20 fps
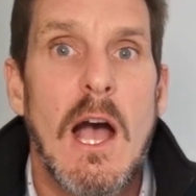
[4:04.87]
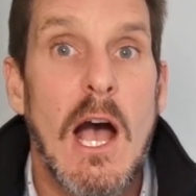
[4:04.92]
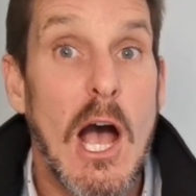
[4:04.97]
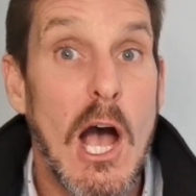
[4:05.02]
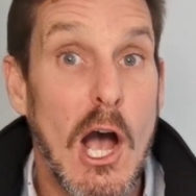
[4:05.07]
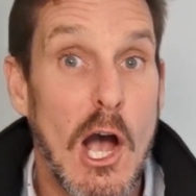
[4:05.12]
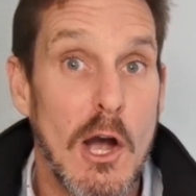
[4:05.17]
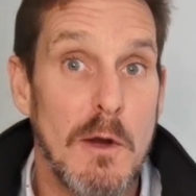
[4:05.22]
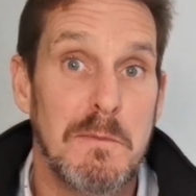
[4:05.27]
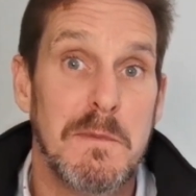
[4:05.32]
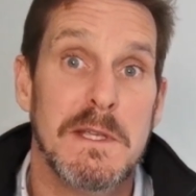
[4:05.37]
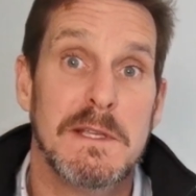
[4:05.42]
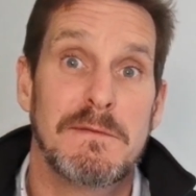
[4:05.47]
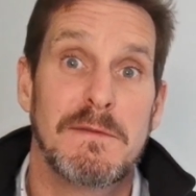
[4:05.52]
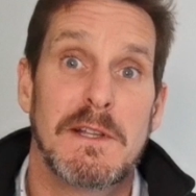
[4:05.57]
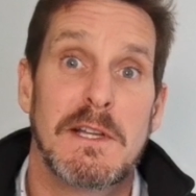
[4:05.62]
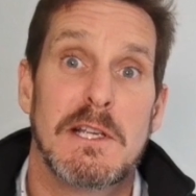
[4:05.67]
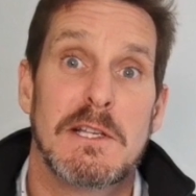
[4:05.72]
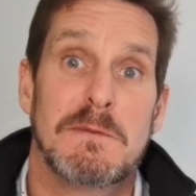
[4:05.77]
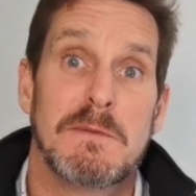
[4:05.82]
I hope this
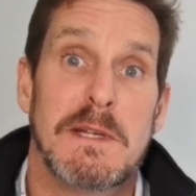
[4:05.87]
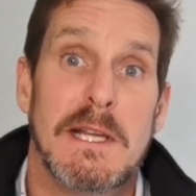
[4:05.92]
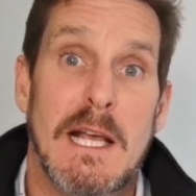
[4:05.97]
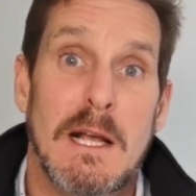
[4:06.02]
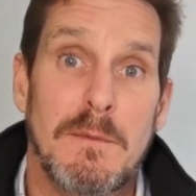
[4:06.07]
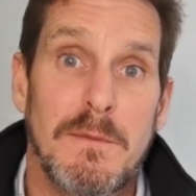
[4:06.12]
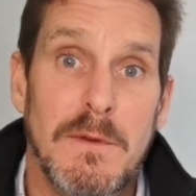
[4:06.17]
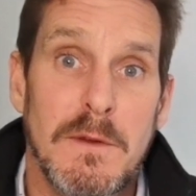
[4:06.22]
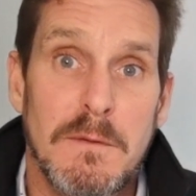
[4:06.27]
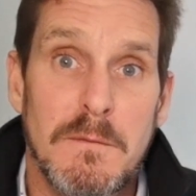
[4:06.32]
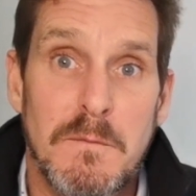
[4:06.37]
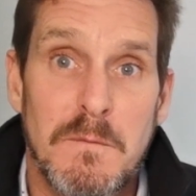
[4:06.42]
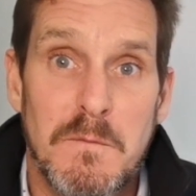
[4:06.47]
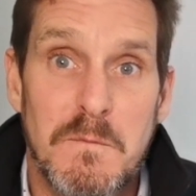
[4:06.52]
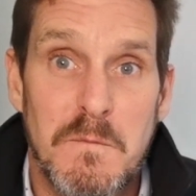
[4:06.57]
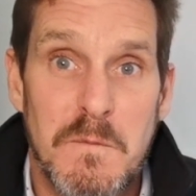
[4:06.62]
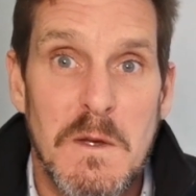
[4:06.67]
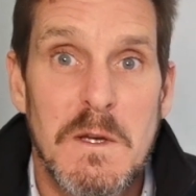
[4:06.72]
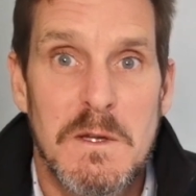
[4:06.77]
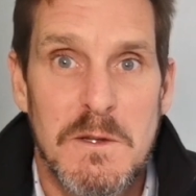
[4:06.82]
video has been helpful.
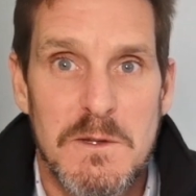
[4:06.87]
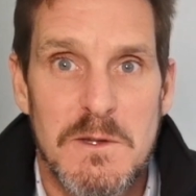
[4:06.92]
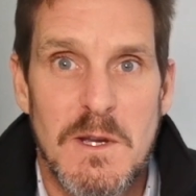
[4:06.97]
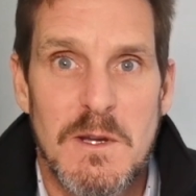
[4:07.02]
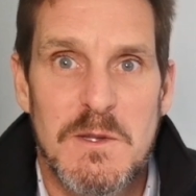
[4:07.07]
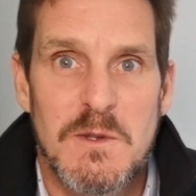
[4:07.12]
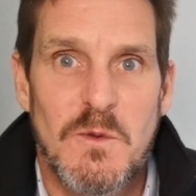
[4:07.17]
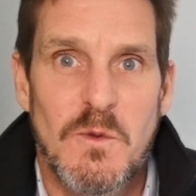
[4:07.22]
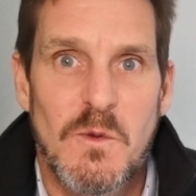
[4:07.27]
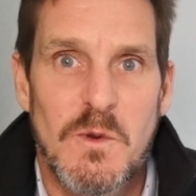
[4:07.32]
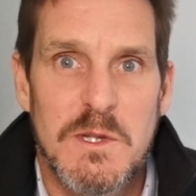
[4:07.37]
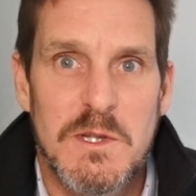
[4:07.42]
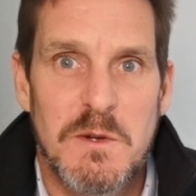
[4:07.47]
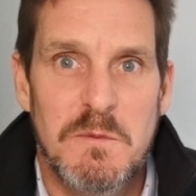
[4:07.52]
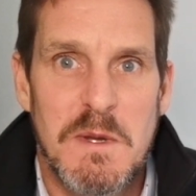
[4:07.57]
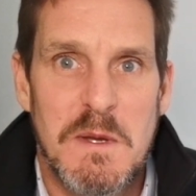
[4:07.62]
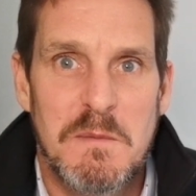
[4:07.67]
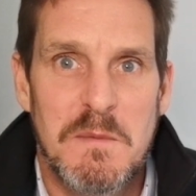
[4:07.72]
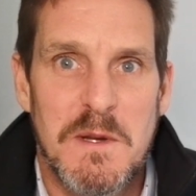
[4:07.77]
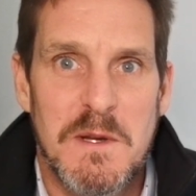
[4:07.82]
So as always,
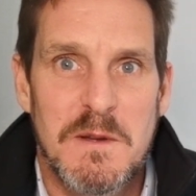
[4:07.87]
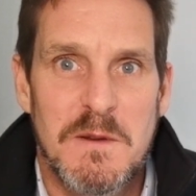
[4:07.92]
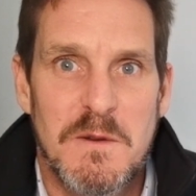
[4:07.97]
remember,